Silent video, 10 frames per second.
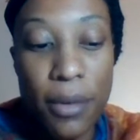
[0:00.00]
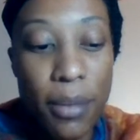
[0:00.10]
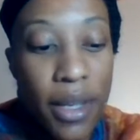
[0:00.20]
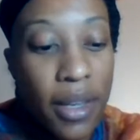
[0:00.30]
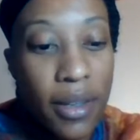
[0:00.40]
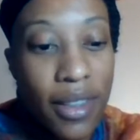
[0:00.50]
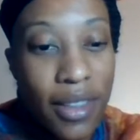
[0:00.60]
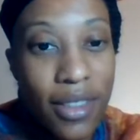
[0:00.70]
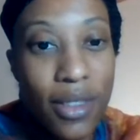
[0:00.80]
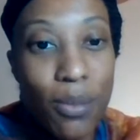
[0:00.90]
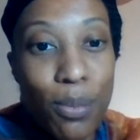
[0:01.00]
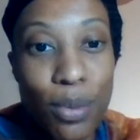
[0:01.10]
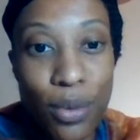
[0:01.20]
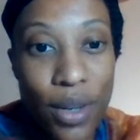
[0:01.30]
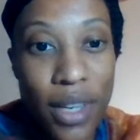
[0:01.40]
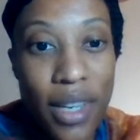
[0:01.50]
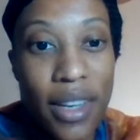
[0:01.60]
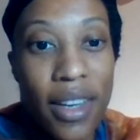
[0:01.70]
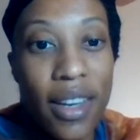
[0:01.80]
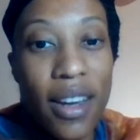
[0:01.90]
for me, it's
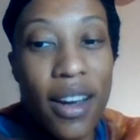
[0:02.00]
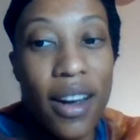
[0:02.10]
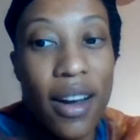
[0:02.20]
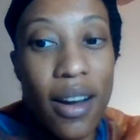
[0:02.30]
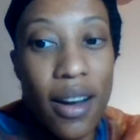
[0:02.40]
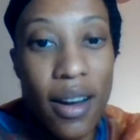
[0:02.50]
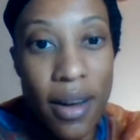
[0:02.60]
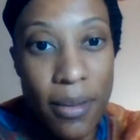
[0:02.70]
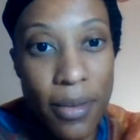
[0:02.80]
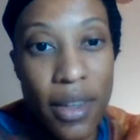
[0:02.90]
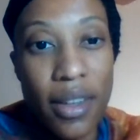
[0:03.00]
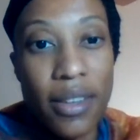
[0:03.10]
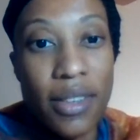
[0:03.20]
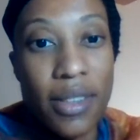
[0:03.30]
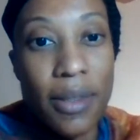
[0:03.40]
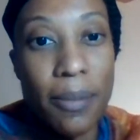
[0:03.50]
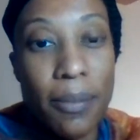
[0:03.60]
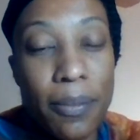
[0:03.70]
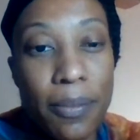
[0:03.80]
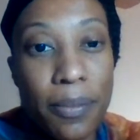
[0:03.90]
pretty obvious.
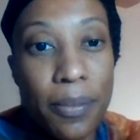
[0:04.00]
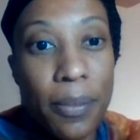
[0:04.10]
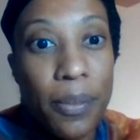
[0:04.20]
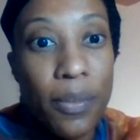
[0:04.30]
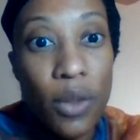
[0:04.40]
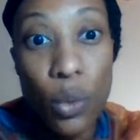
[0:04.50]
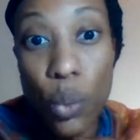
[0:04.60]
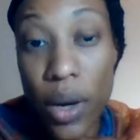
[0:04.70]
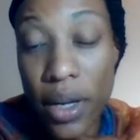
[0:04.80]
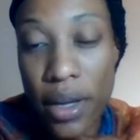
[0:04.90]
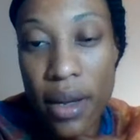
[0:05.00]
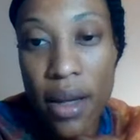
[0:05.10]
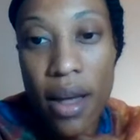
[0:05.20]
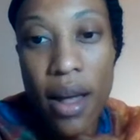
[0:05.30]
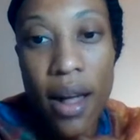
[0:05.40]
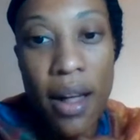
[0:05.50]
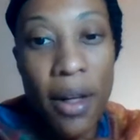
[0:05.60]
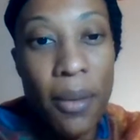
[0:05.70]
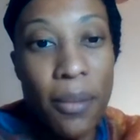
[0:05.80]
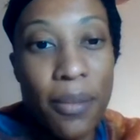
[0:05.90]
One,
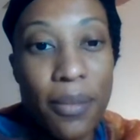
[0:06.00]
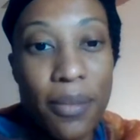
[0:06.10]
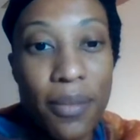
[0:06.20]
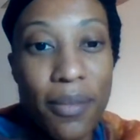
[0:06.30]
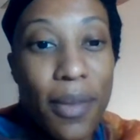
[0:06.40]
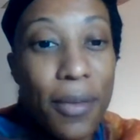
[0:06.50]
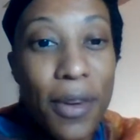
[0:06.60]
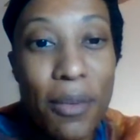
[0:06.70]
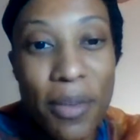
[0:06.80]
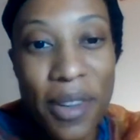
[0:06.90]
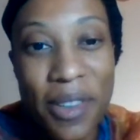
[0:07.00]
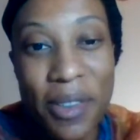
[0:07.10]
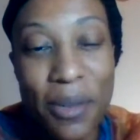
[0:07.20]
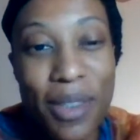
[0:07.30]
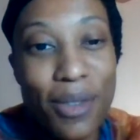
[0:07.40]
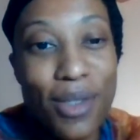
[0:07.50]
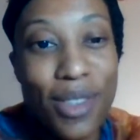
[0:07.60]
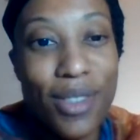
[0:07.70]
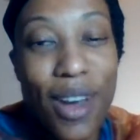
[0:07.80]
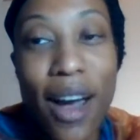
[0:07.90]
my phone broke, which
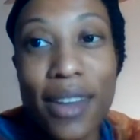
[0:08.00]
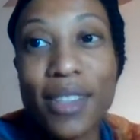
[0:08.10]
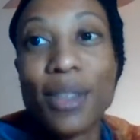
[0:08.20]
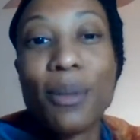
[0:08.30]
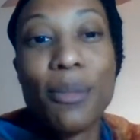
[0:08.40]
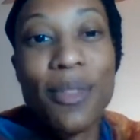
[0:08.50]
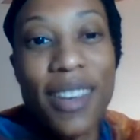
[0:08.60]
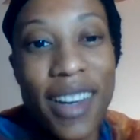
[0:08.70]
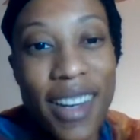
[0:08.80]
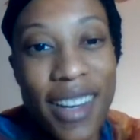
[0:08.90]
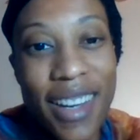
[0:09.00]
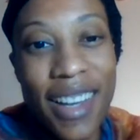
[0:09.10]
was awesome, right?